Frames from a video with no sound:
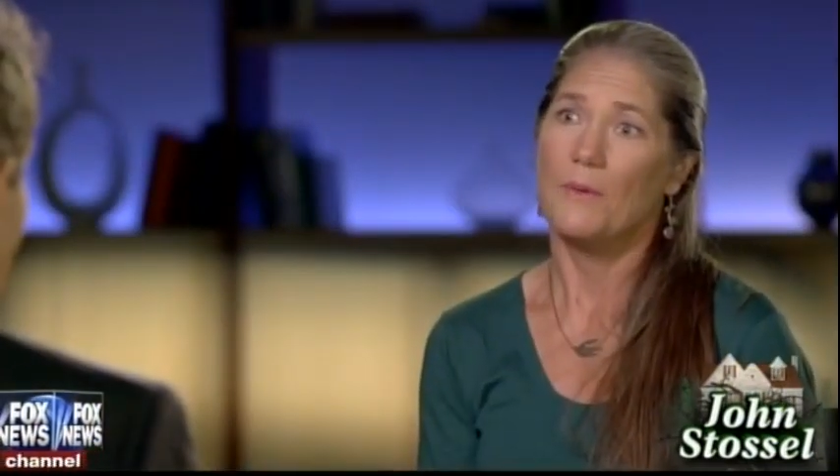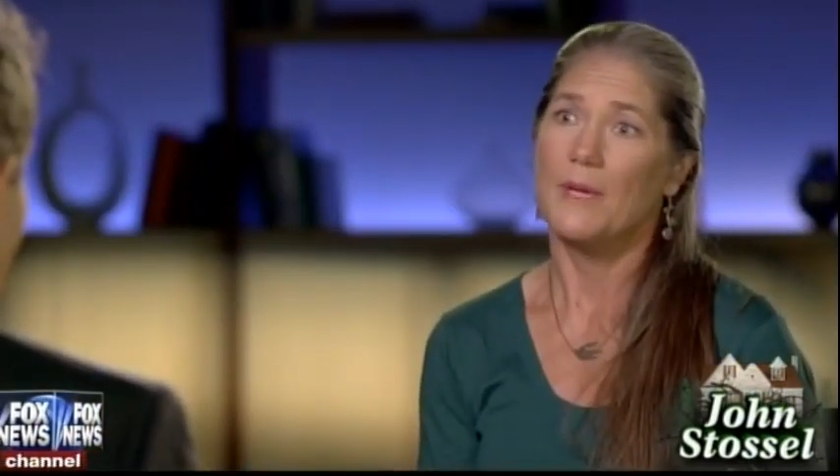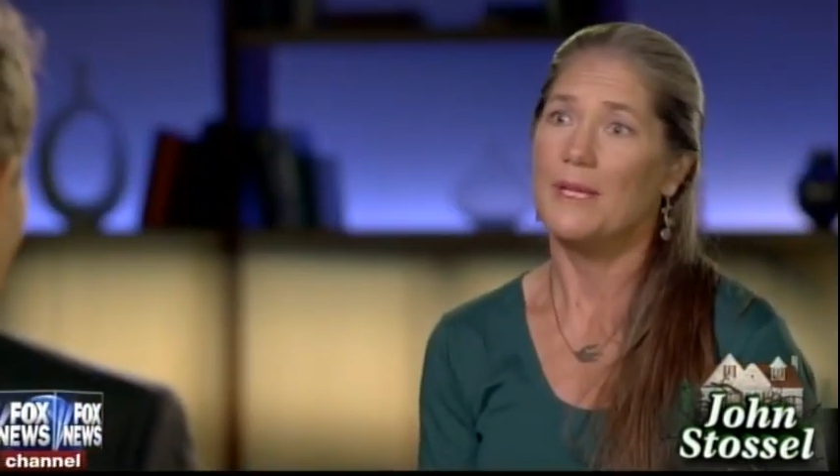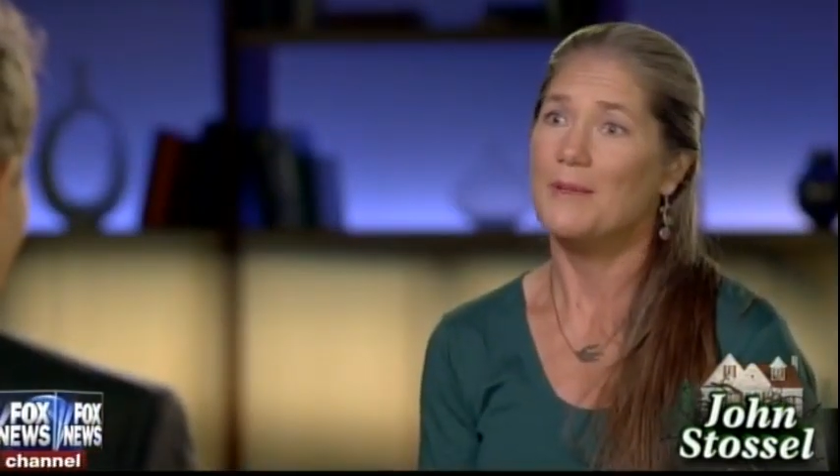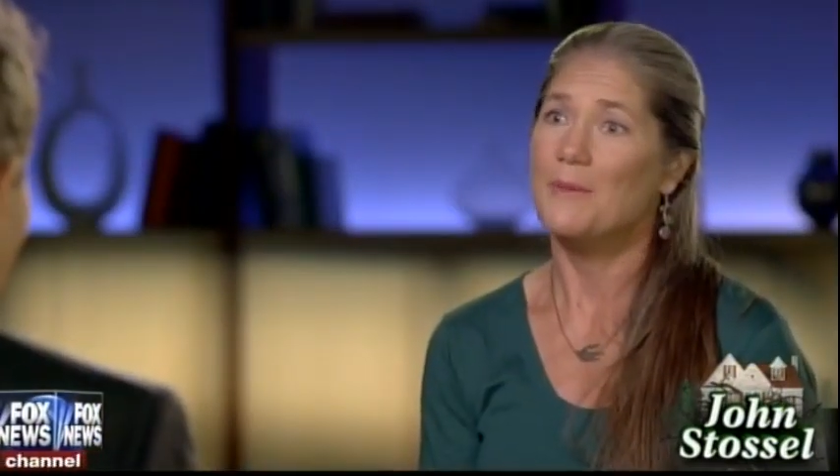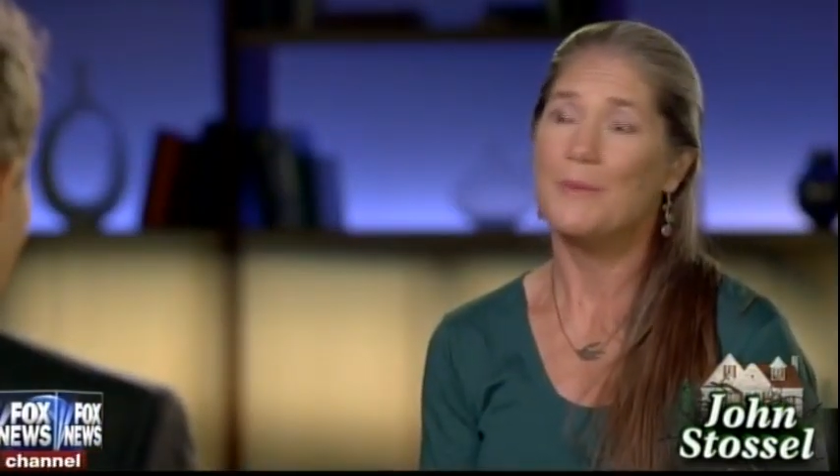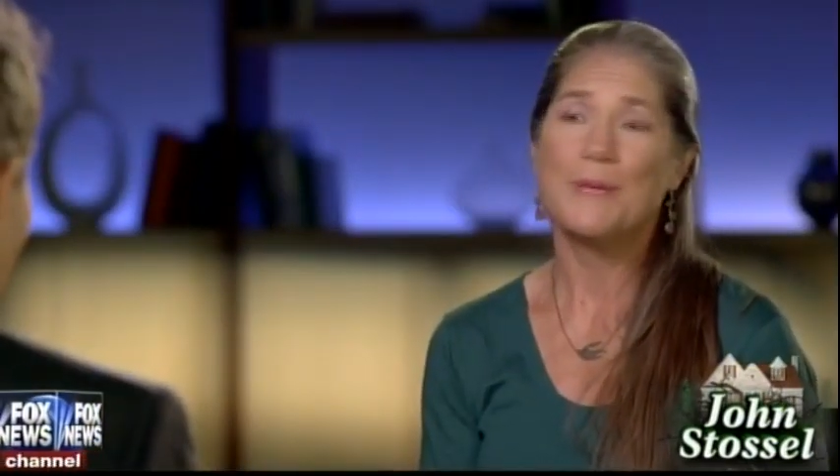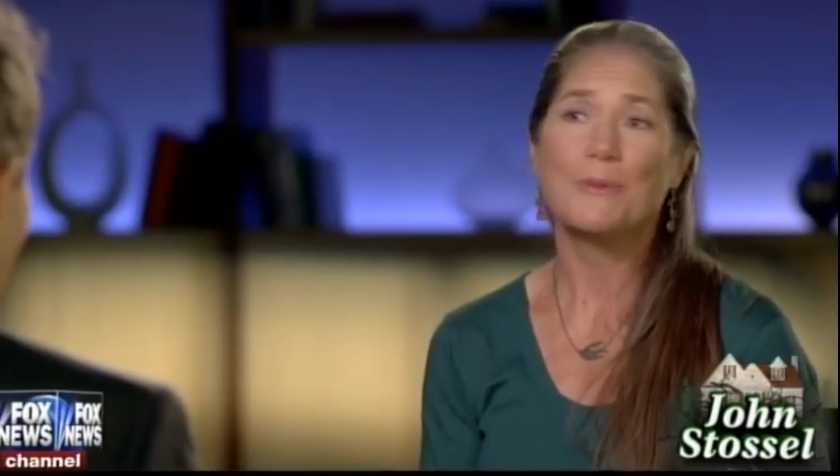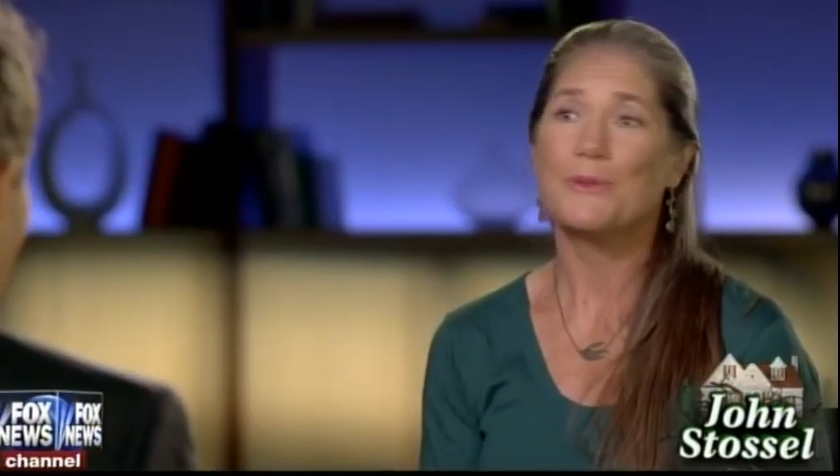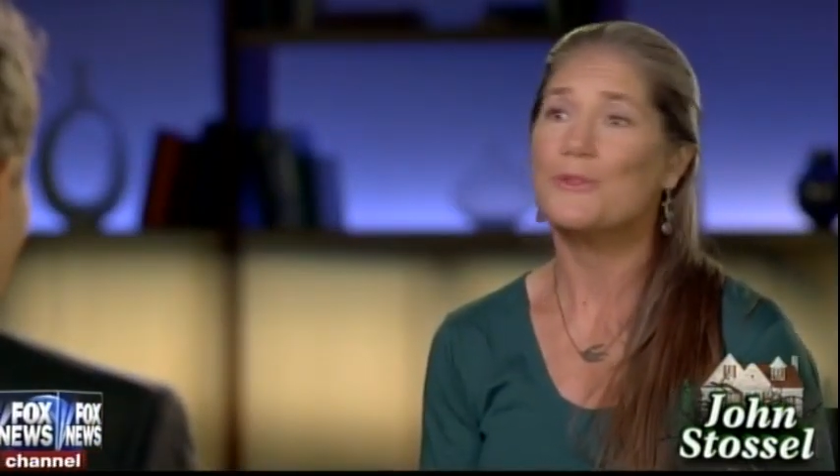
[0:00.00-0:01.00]
claims made
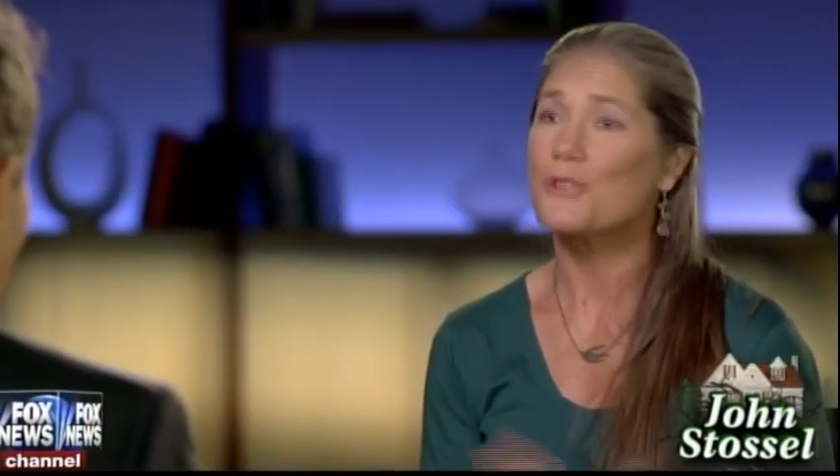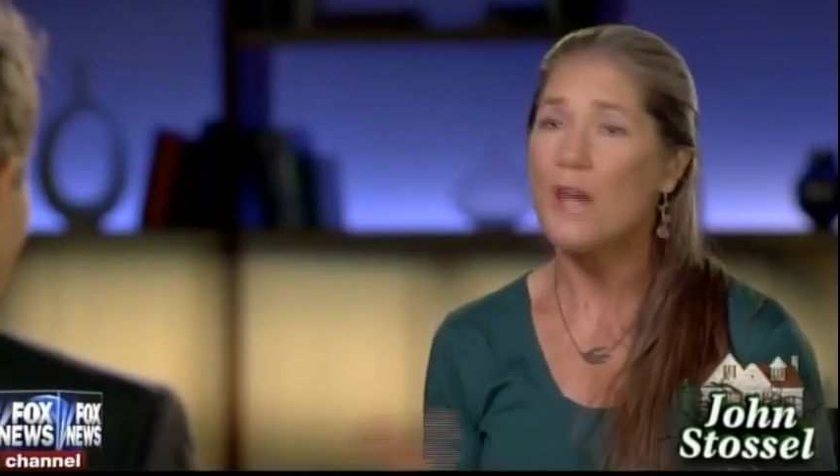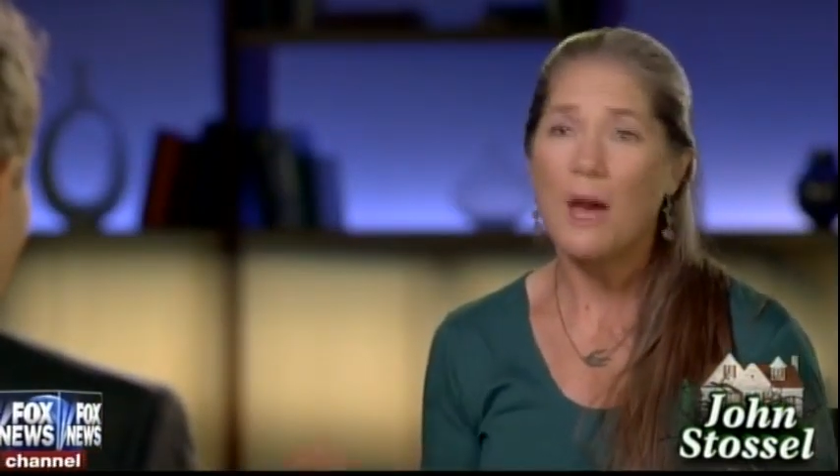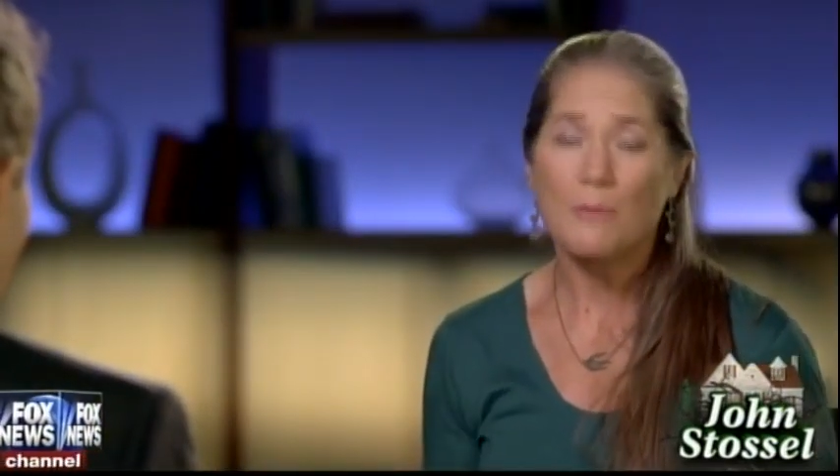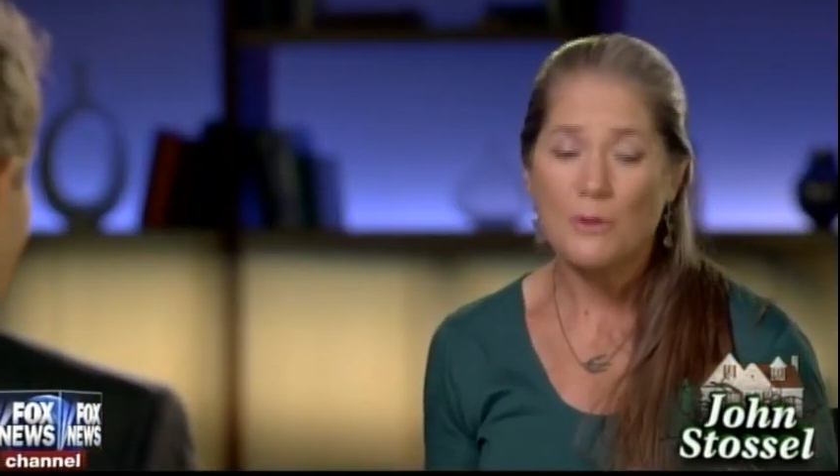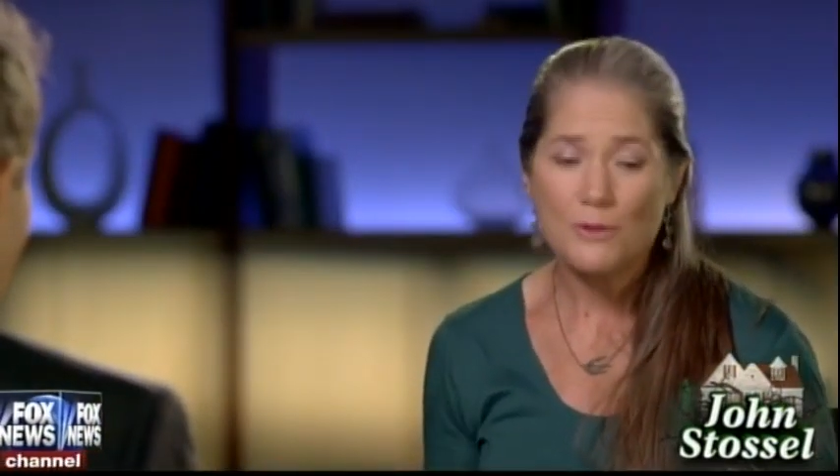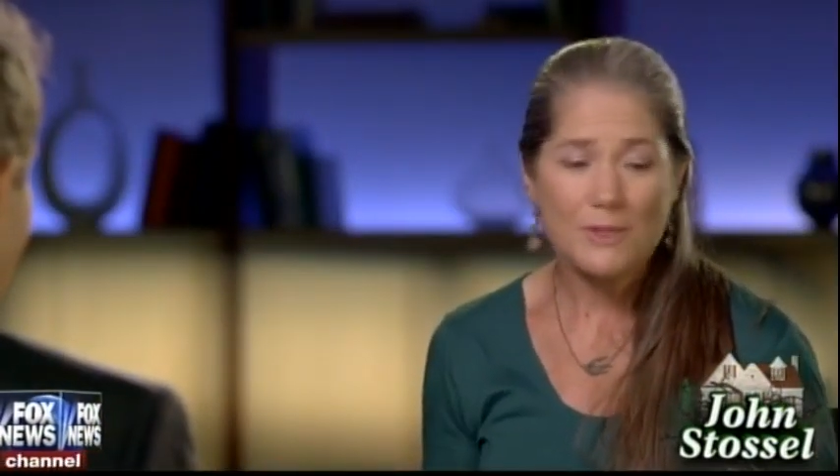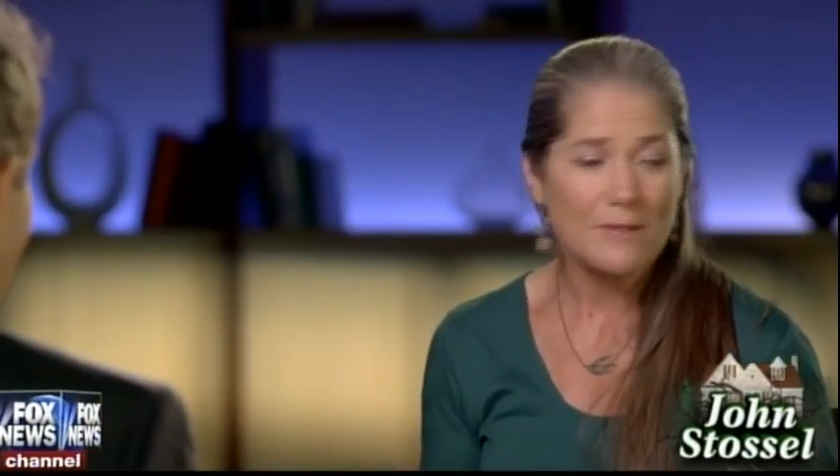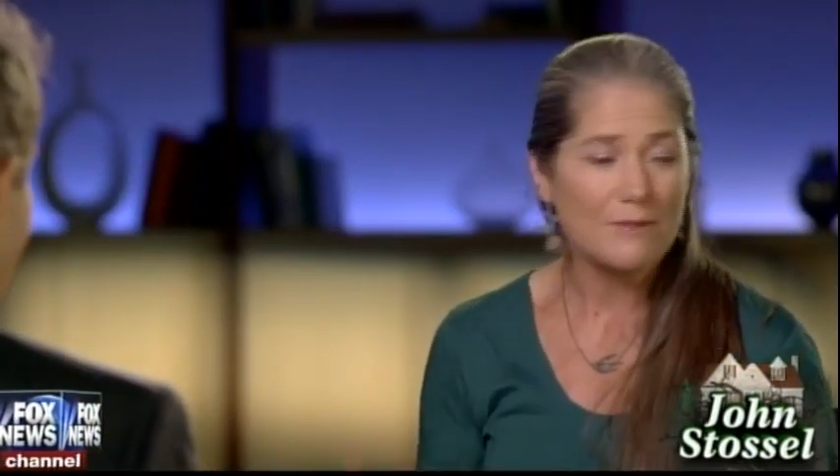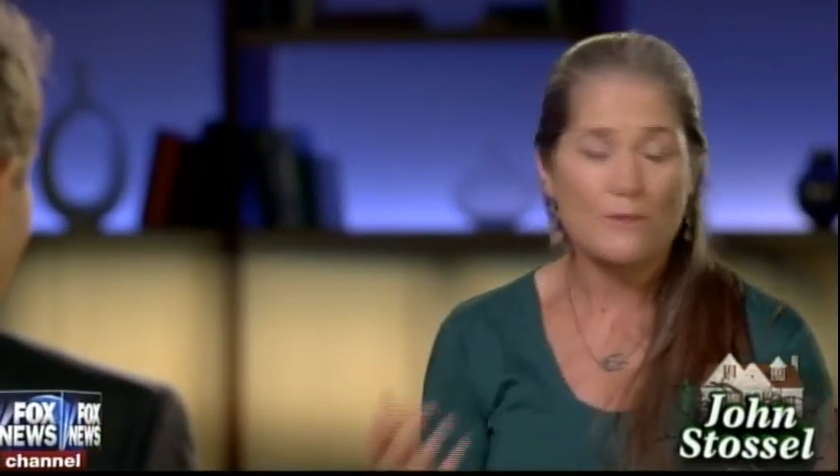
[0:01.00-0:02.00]
by the
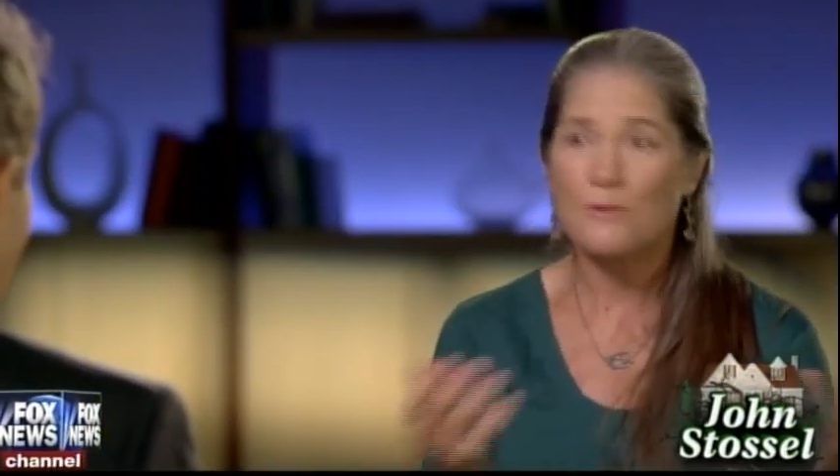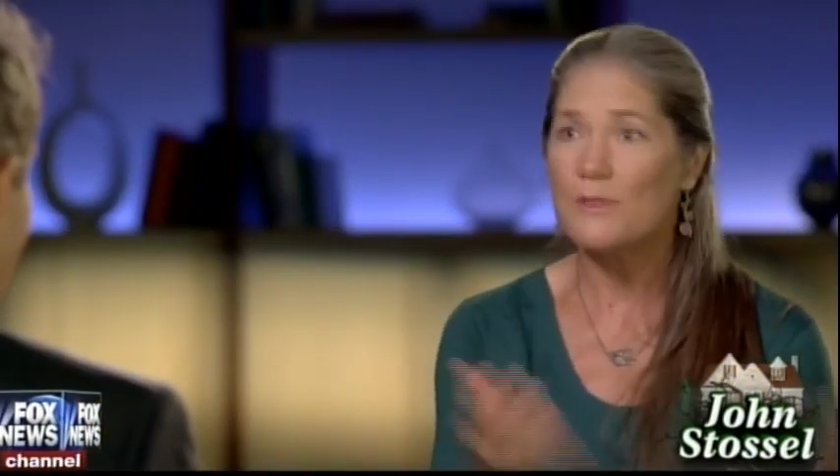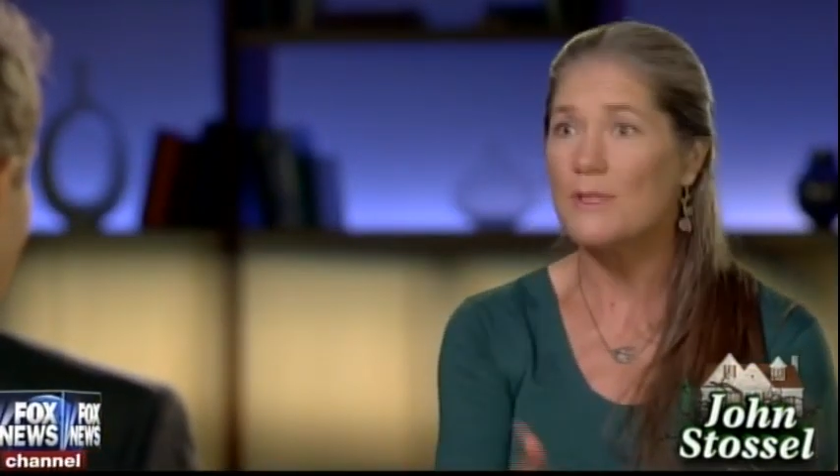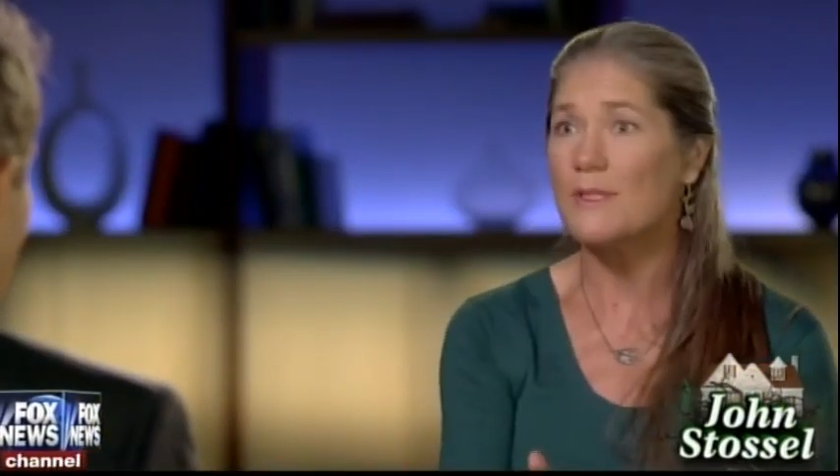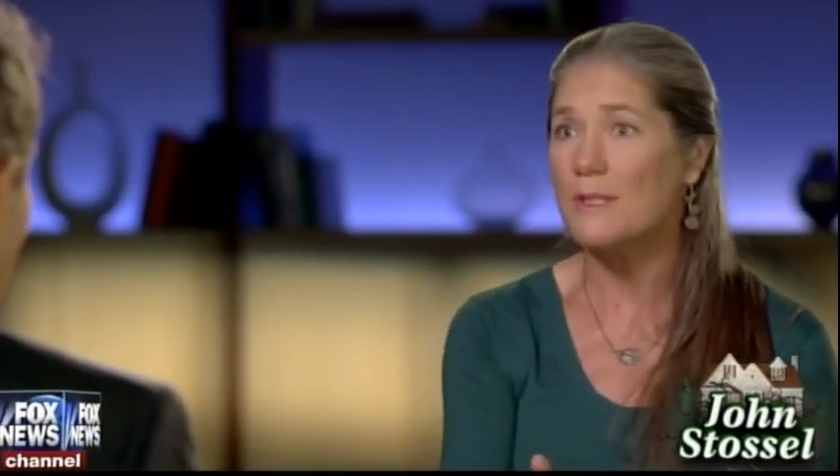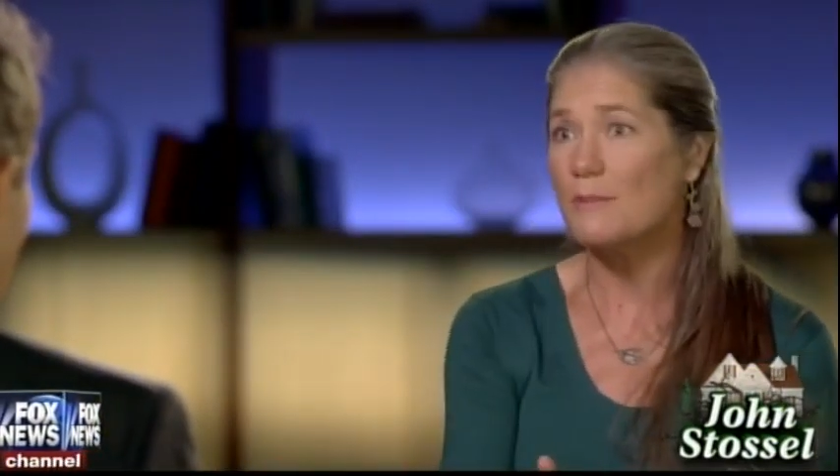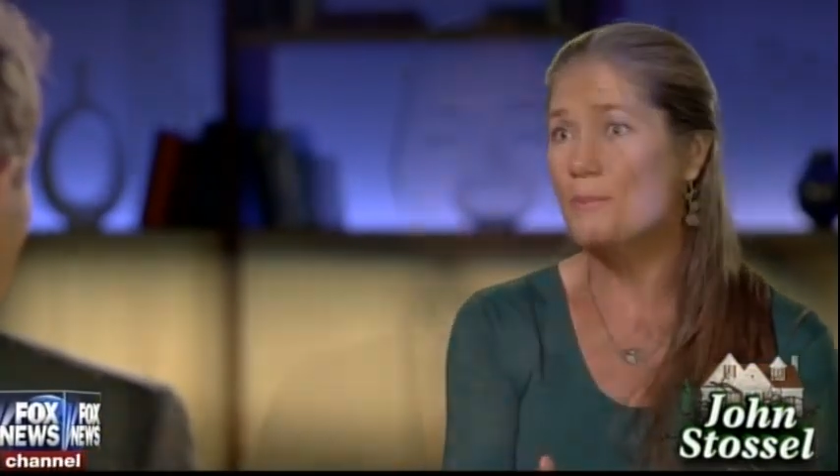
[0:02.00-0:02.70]
sustainability crowd